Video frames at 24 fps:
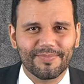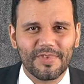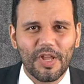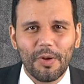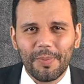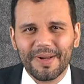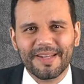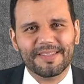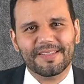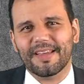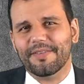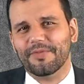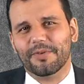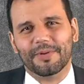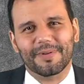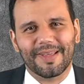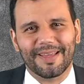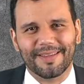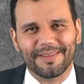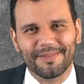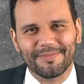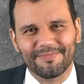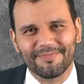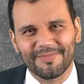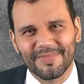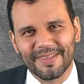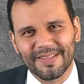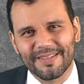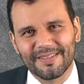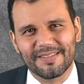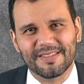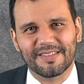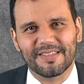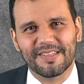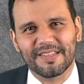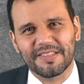Nobody's ever like
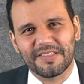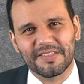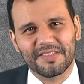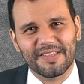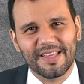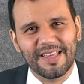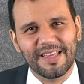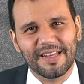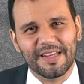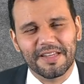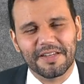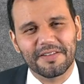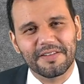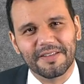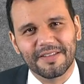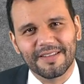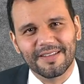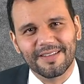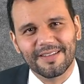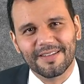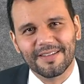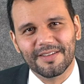succeeded,